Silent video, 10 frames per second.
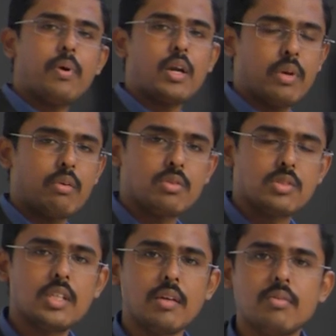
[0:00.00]
we have to see
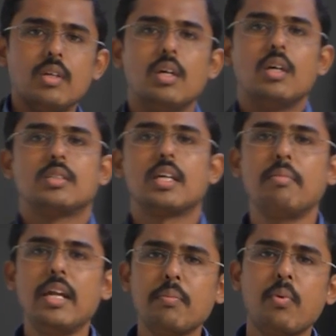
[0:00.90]
them. The
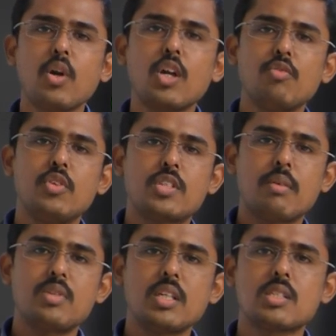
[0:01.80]
remaining part of the
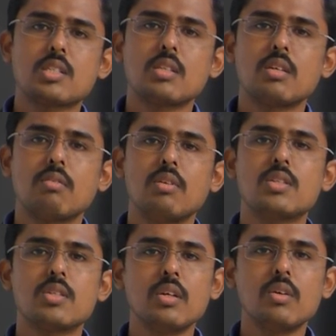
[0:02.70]
subjects we'll
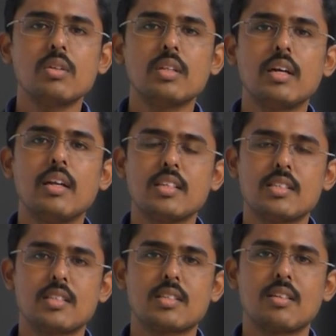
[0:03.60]
see you in the next
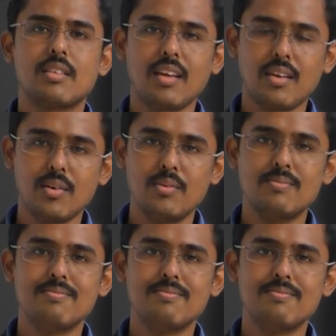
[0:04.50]
session. Thank you.